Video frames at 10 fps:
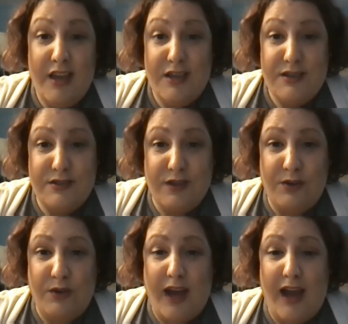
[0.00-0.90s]

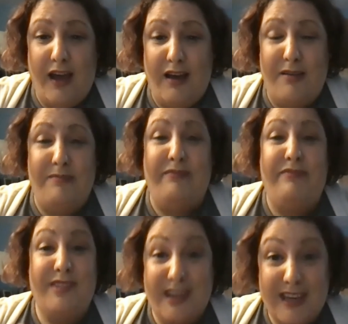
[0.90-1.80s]
So, um,
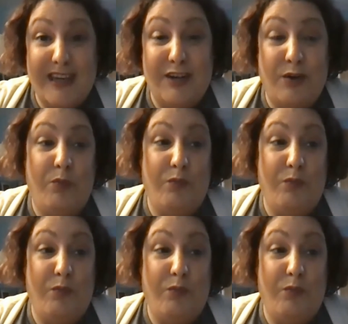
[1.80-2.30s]
you know,